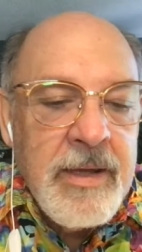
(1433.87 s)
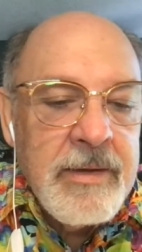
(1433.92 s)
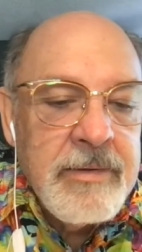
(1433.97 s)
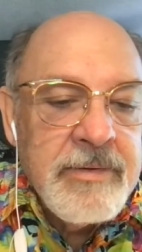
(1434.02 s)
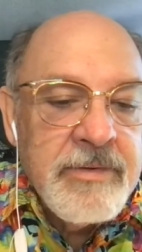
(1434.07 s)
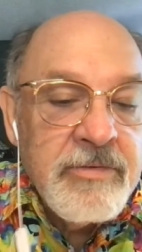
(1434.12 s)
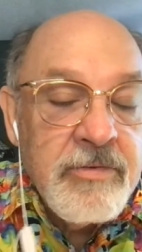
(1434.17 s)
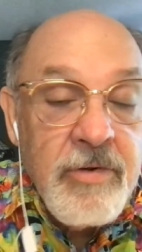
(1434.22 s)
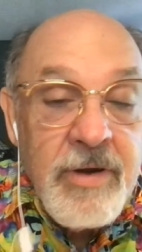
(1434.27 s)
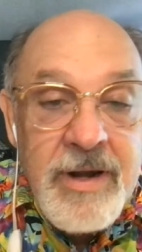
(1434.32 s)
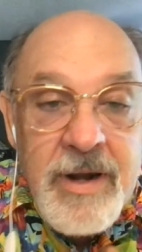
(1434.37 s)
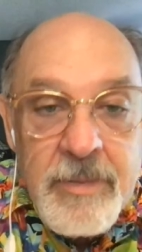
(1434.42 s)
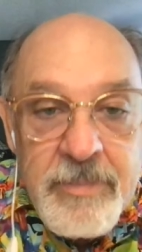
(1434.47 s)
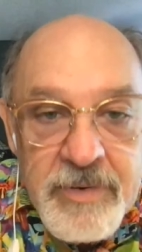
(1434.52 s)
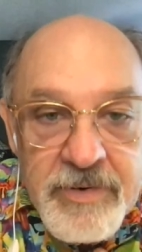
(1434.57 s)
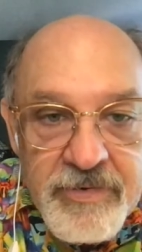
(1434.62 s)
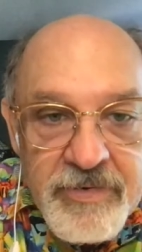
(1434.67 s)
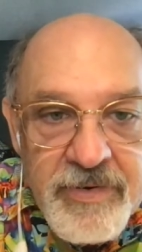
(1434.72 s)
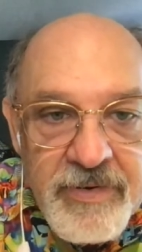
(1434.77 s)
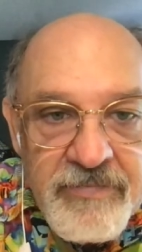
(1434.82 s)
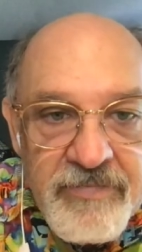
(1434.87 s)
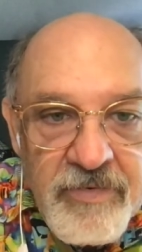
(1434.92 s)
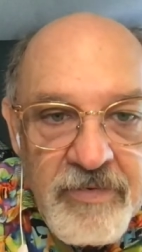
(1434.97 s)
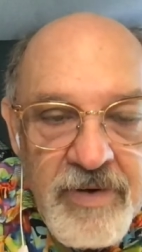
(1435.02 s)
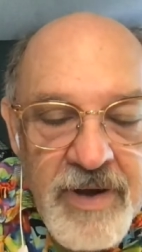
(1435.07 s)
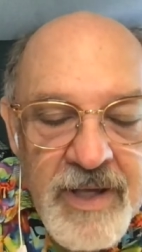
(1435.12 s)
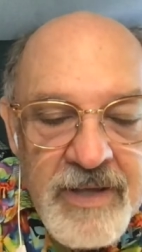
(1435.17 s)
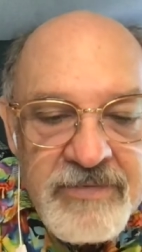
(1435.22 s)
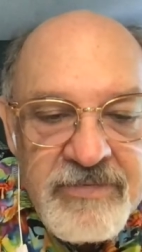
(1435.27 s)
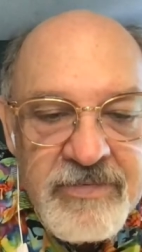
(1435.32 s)
It's a great opportunity for
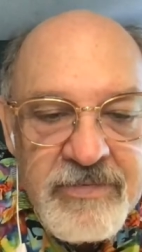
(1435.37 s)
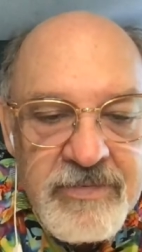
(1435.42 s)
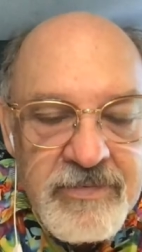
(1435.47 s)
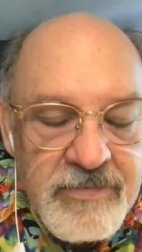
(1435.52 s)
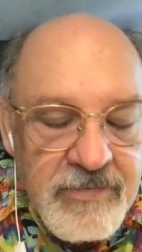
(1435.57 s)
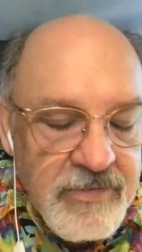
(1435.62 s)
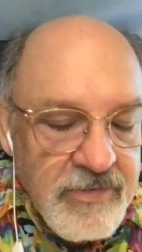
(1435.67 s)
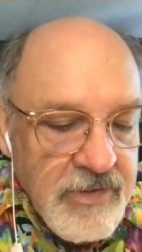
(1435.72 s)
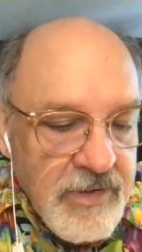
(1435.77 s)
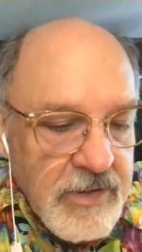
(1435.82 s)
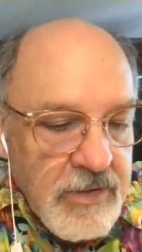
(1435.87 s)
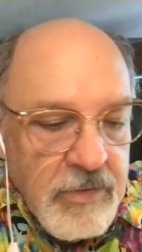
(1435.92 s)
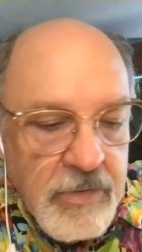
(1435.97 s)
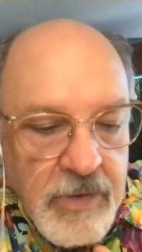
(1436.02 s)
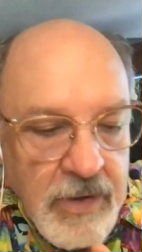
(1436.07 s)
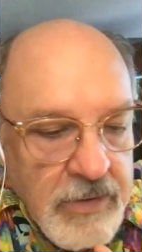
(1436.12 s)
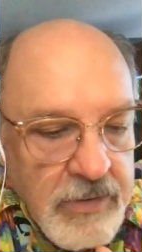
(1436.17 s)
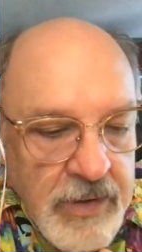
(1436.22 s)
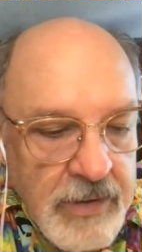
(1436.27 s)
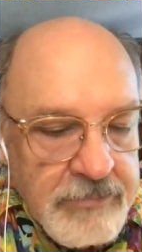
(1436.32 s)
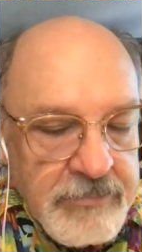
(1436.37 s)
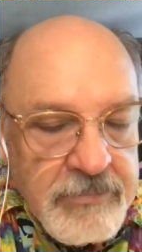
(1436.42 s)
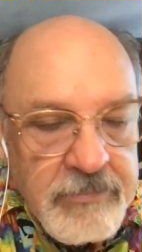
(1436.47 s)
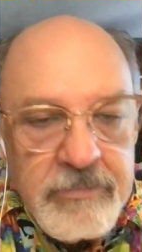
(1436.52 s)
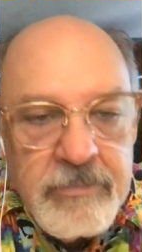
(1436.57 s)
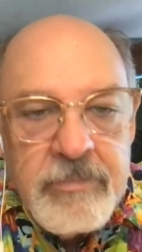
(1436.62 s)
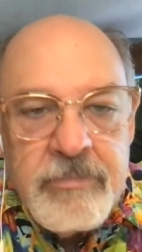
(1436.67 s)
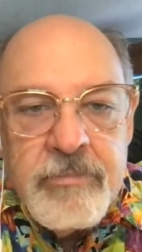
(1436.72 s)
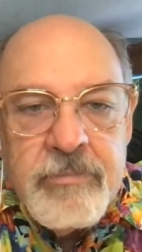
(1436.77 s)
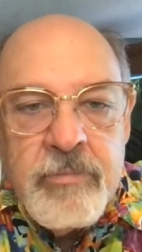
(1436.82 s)
us. You know,
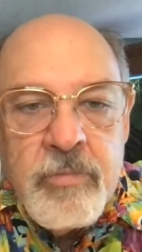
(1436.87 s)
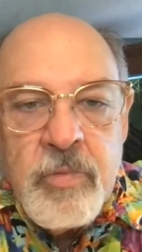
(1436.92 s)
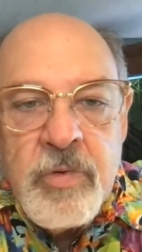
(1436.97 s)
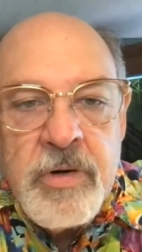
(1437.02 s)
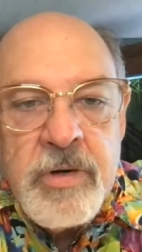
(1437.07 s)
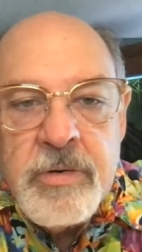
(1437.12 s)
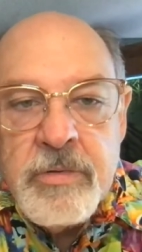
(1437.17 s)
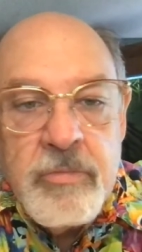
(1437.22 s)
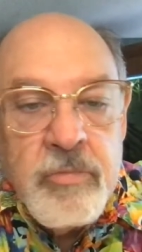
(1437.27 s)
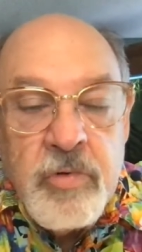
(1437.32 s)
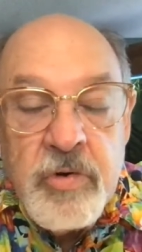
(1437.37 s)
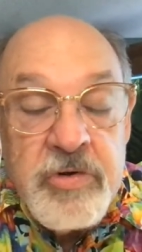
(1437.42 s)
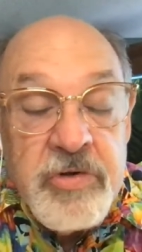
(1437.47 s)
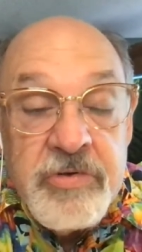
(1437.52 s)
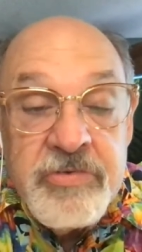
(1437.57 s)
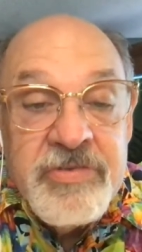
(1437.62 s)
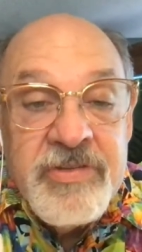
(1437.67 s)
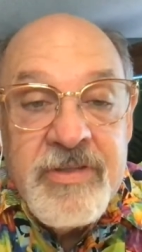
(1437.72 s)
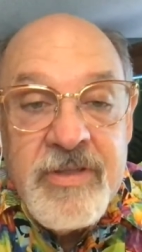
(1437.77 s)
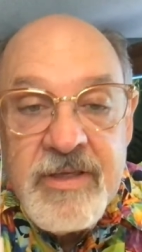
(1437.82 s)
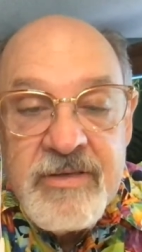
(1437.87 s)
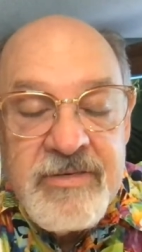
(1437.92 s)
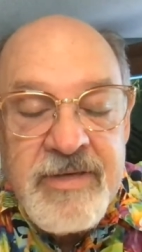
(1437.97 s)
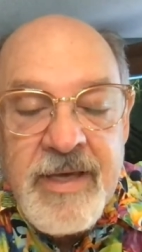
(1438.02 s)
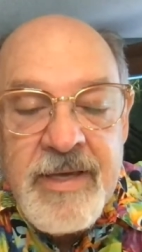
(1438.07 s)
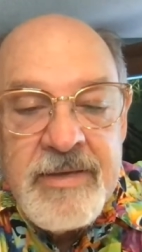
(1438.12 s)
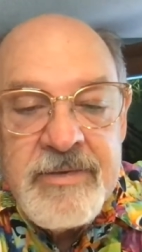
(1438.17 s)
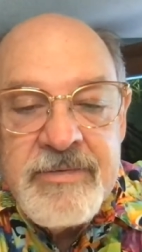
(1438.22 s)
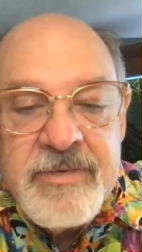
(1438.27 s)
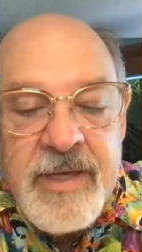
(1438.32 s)
we're using this
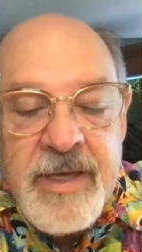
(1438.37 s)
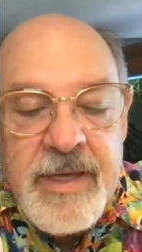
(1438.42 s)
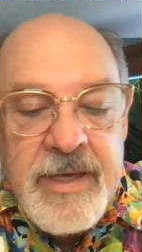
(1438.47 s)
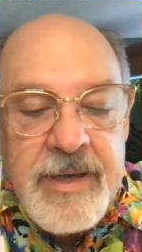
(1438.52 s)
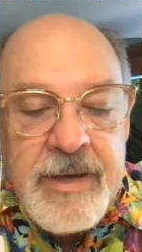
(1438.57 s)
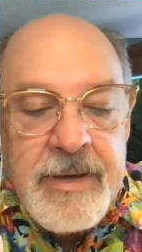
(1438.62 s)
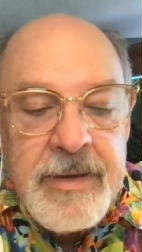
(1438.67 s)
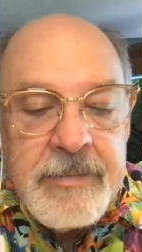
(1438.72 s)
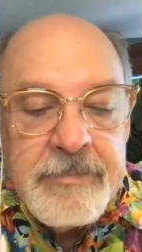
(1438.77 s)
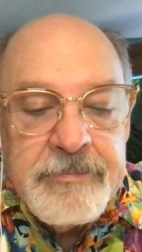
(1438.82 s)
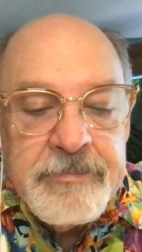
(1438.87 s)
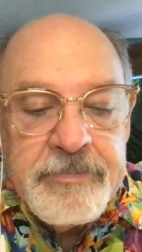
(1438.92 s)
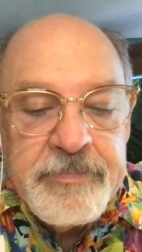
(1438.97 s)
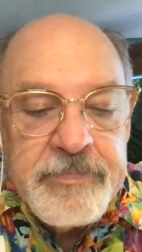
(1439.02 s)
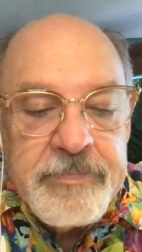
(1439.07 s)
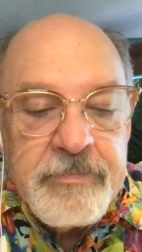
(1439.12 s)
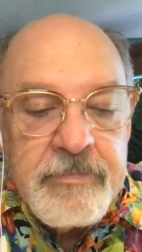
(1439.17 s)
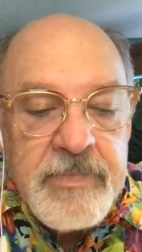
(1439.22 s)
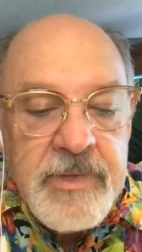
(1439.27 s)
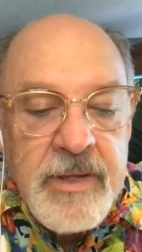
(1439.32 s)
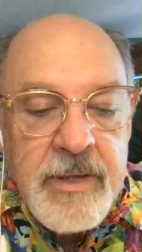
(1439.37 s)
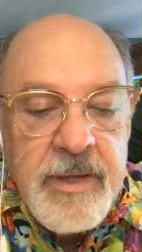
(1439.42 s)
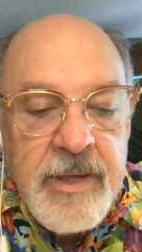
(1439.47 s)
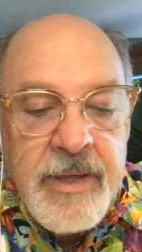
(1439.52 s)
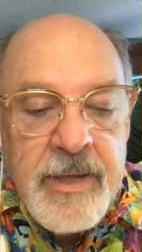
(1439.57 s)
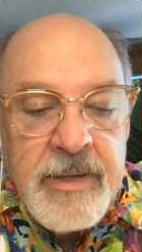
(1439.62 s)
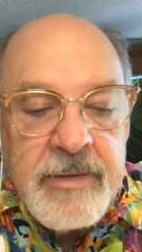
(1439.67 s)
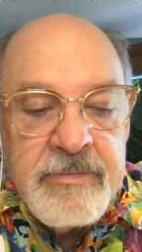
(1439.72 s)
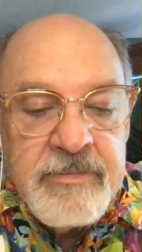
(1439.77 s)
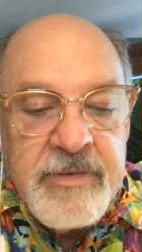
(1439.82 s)
as
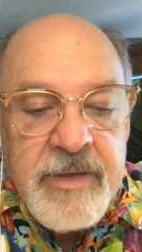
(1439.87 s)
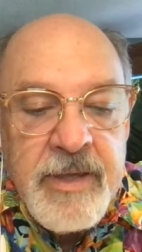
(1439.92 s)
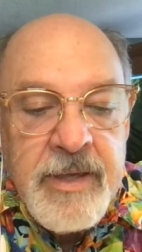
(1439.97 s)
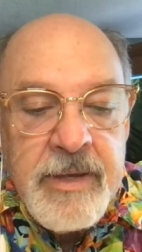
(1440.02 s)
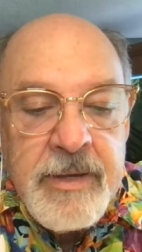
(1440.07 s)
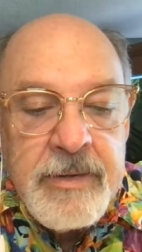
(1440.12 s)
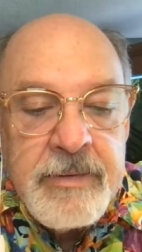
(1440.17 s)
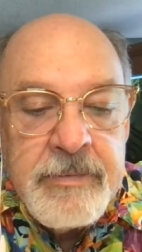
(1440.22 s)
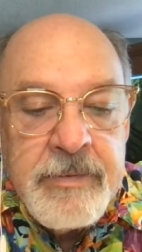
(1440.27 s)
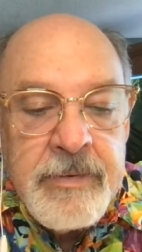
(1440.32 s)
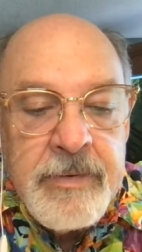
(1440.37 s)
a